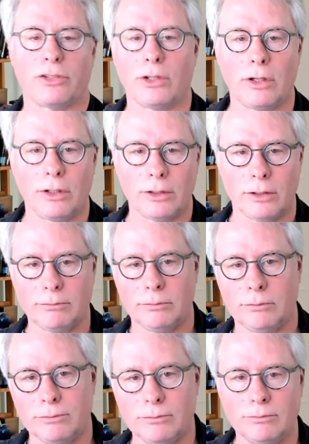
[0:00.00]
So there are the
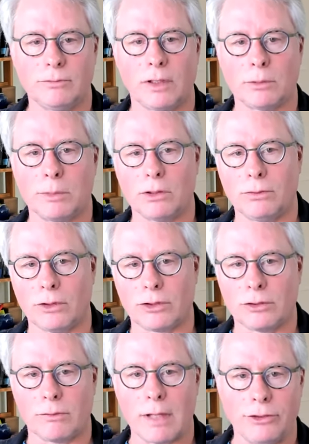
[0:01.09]
fundamental
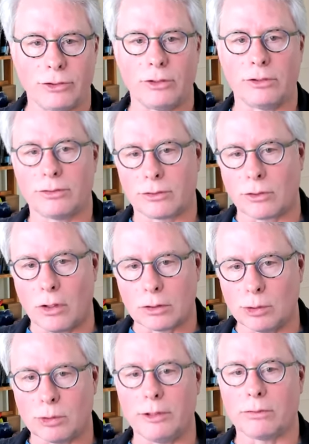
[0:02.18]
forces of nature: strong
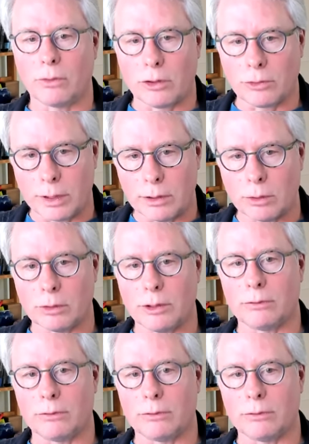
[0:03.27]
nuclear force, weak nuclear